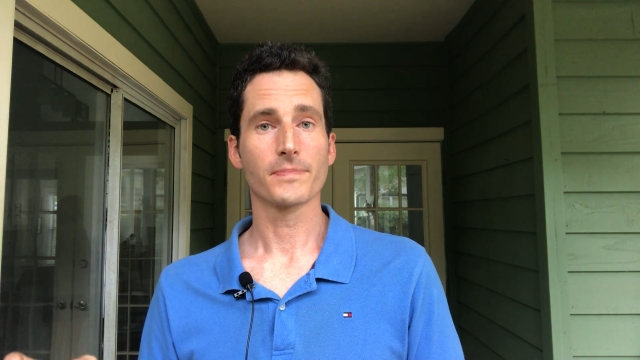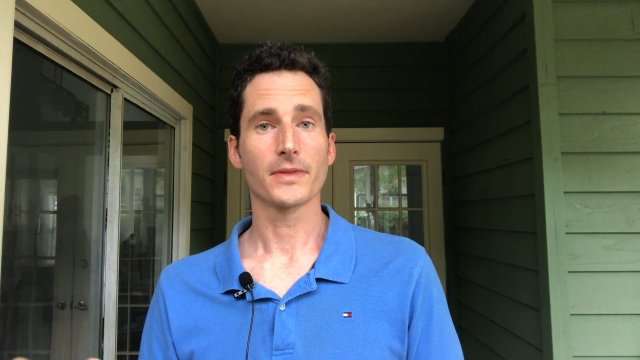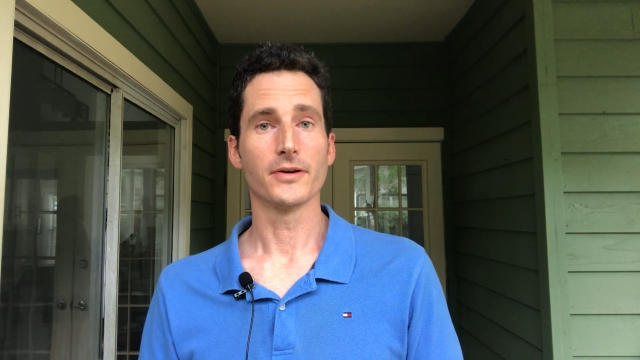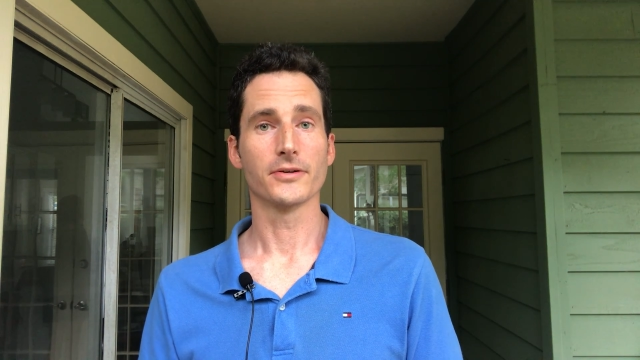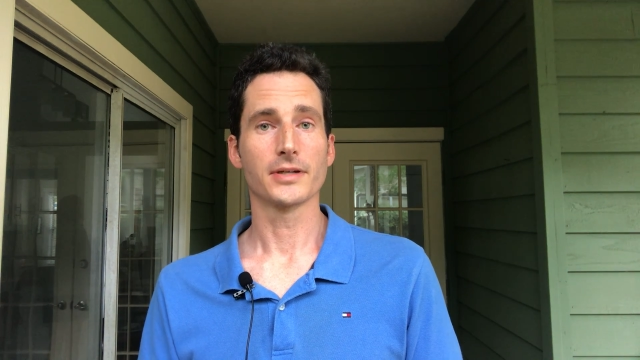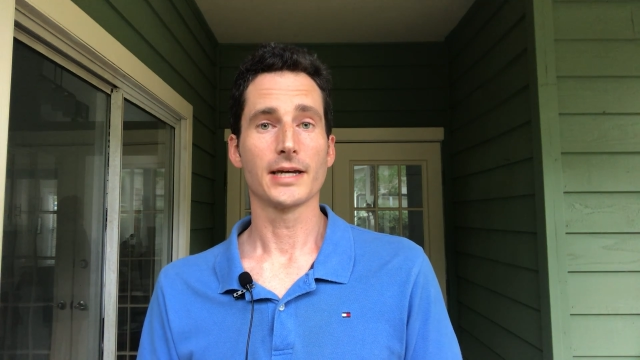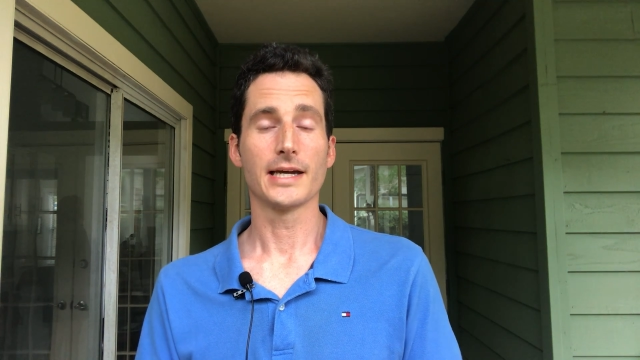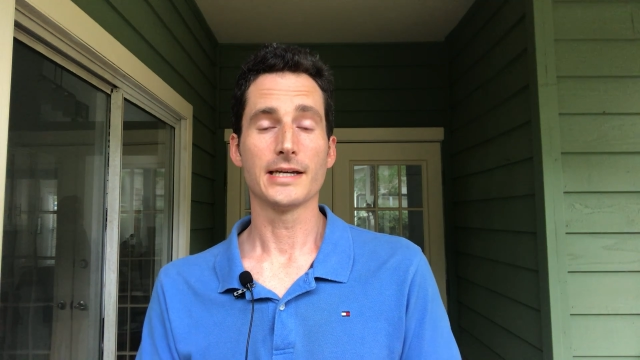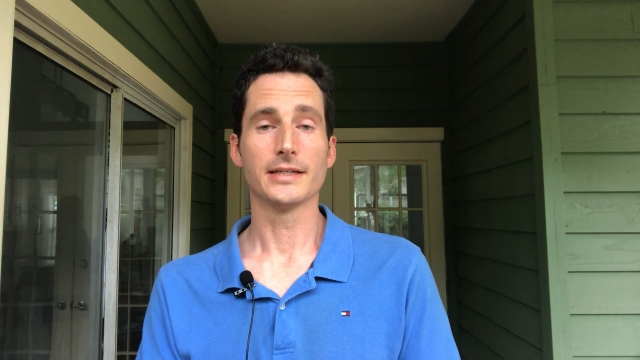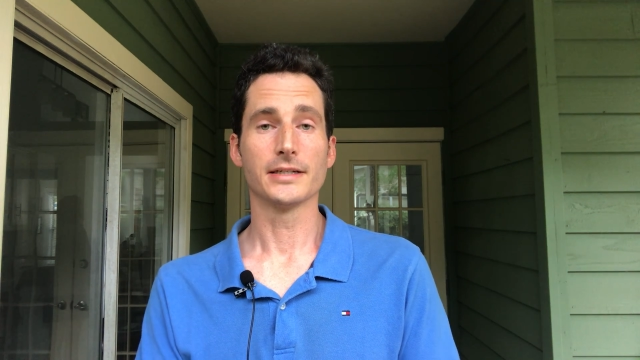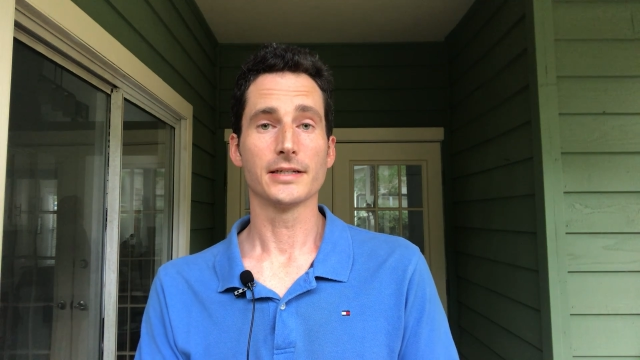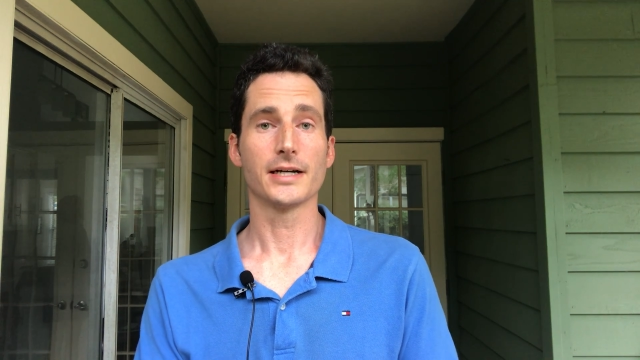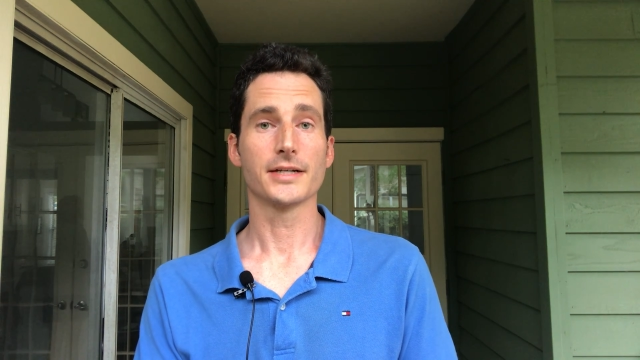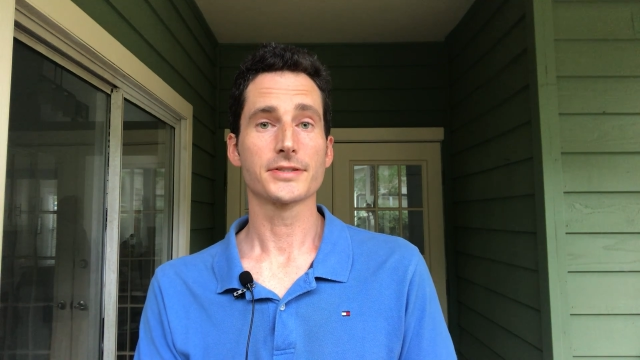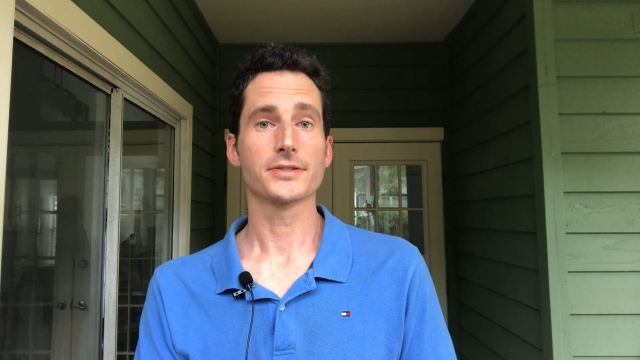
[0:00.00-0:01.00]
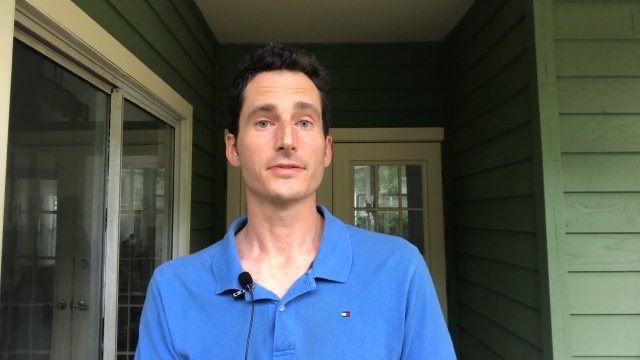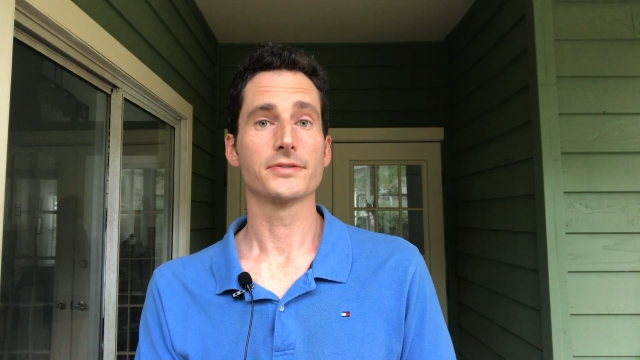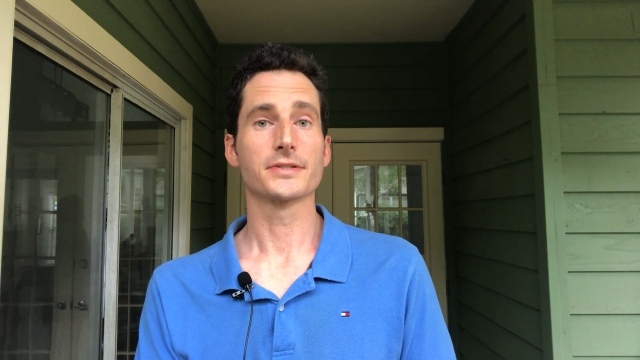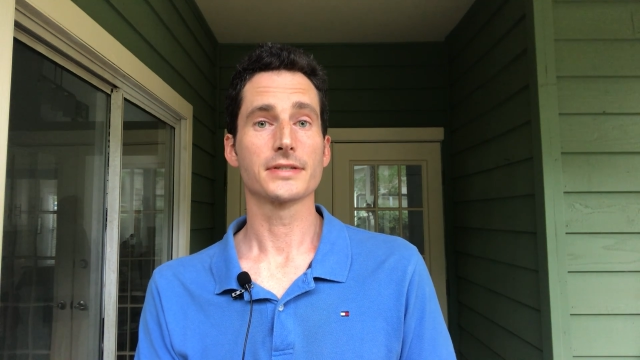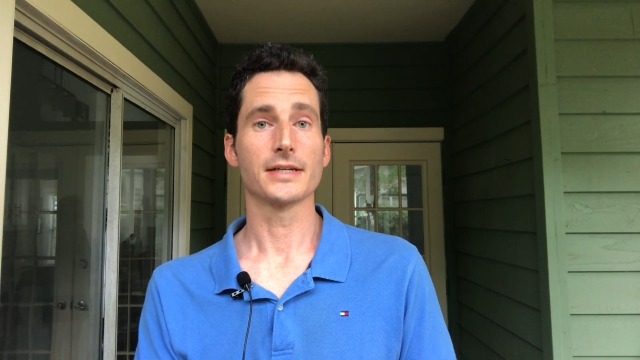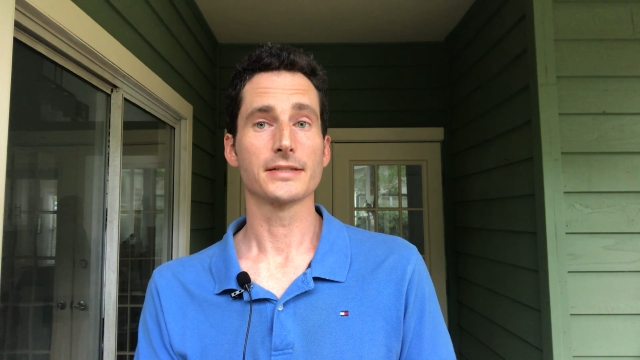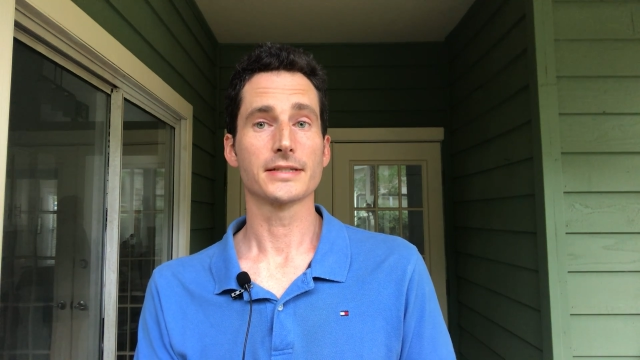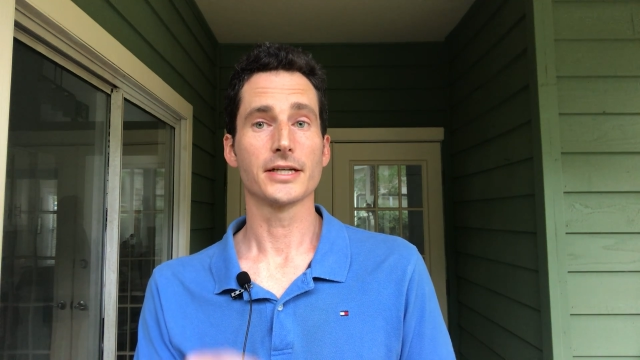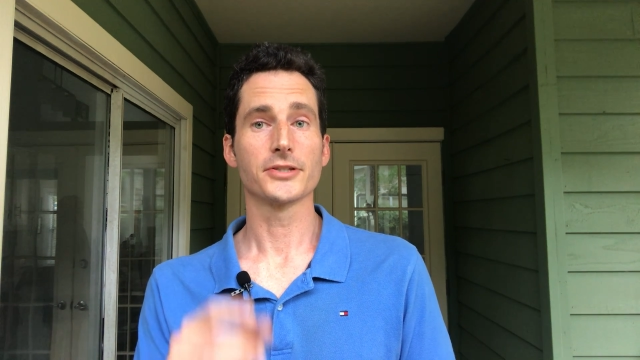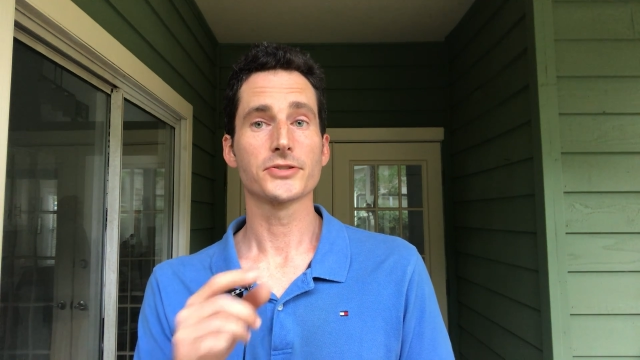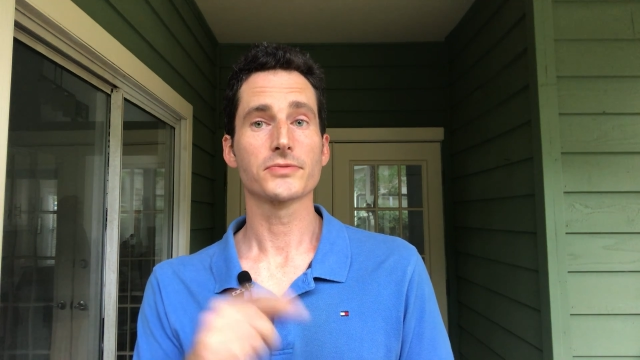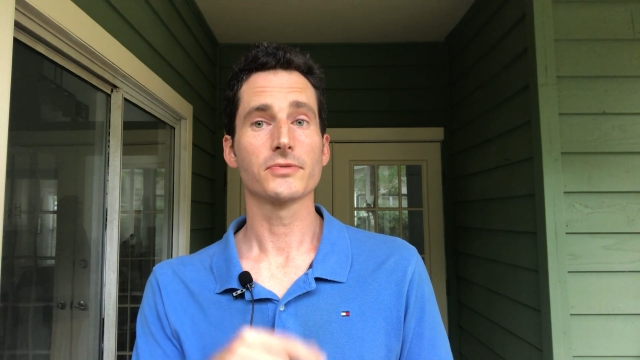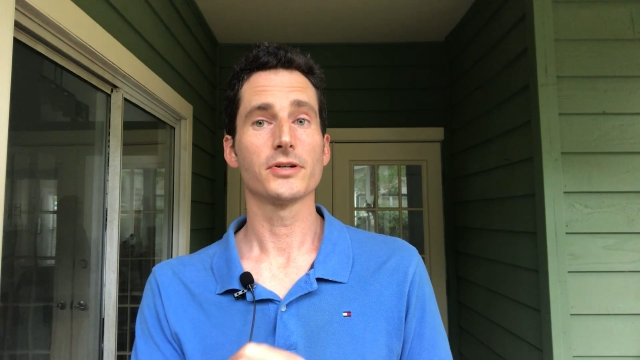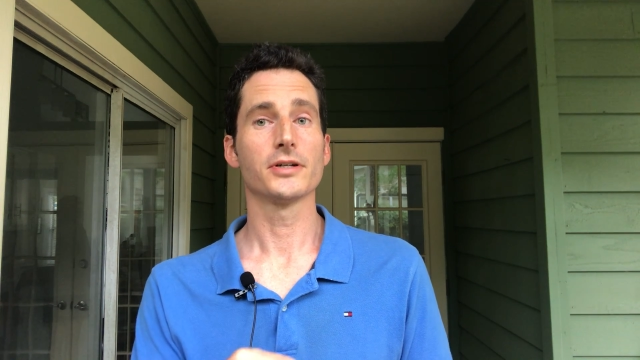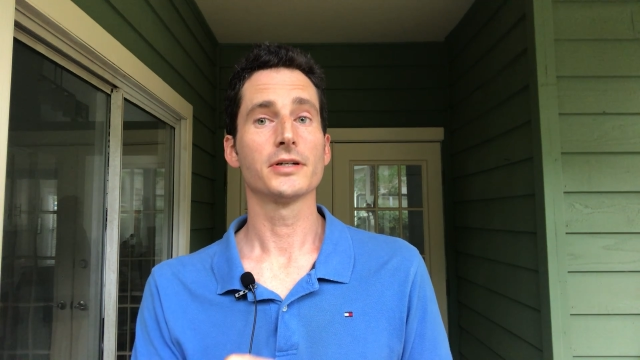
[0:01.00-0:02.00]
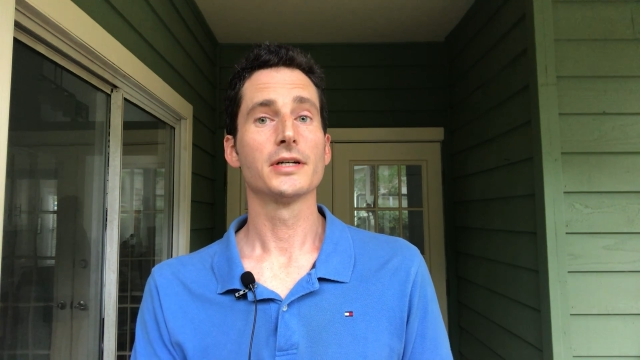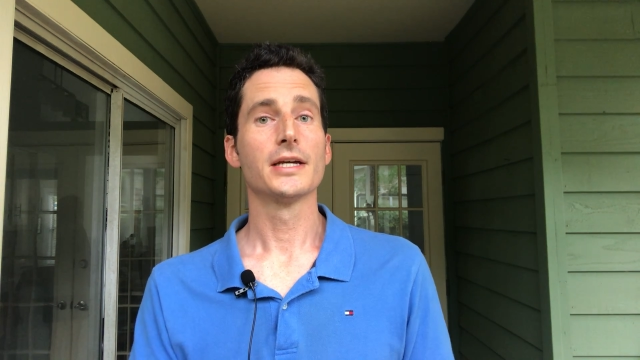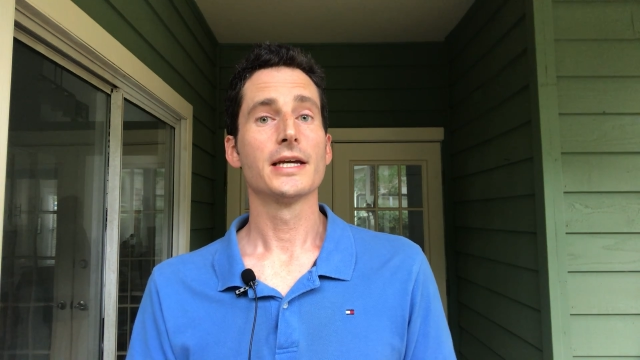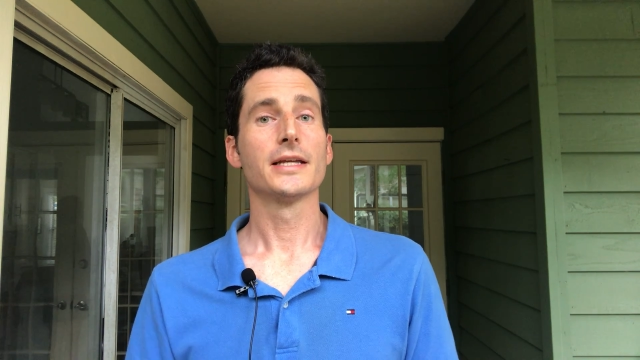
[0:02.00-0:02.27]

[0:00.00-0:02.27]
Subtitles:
Okay, and it also says elsewhere